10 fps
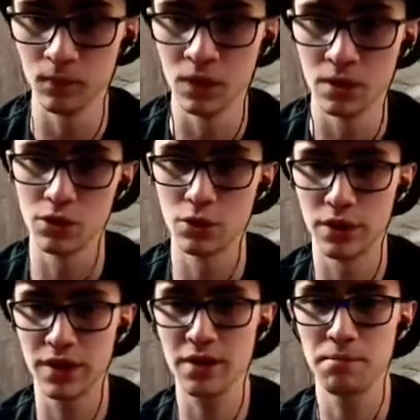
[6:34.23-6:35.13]
So I
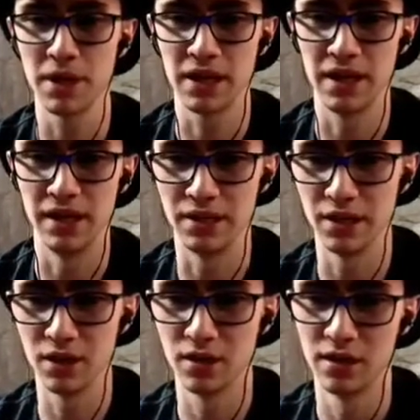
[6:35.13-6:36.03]
think if pink hits
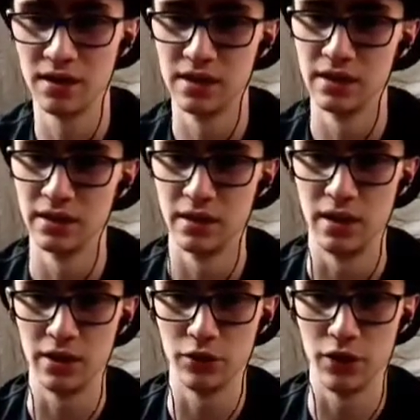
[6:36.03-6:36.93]
here,
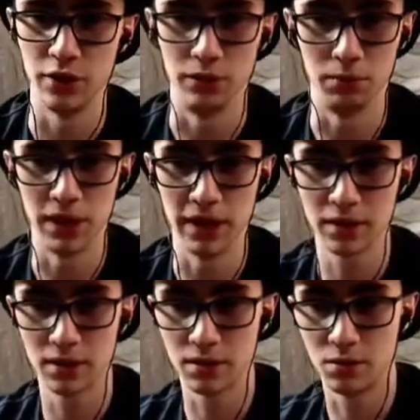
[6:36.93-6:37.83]
I don't know. If black
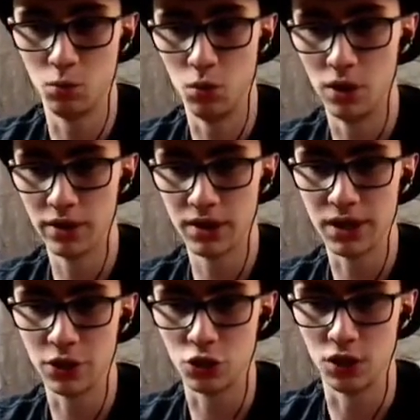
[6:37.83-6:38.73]
wants, he
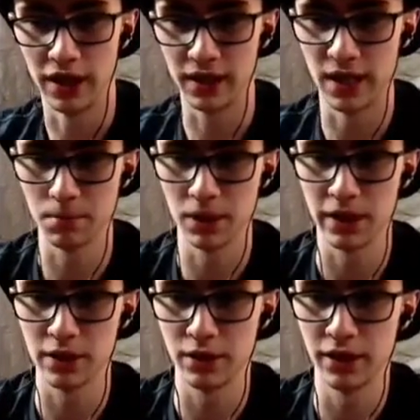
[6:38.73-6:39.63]
can try and
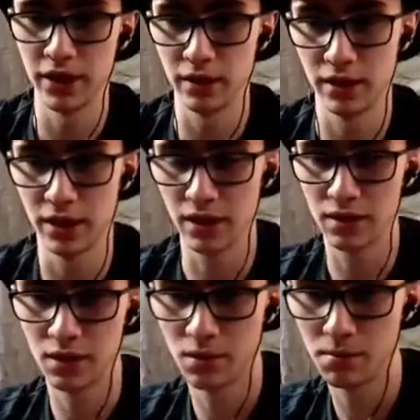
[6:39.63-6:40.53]
capitalize on that and get
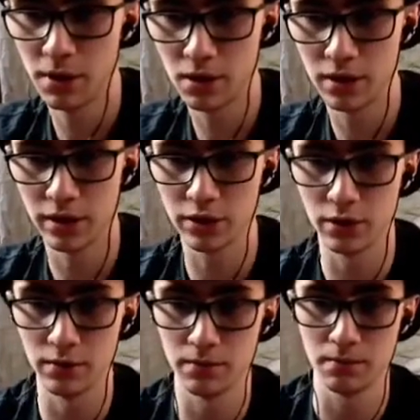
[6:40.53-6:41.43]
South America next
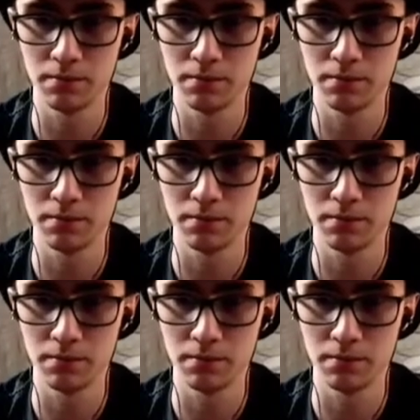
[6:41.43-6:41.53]
turn.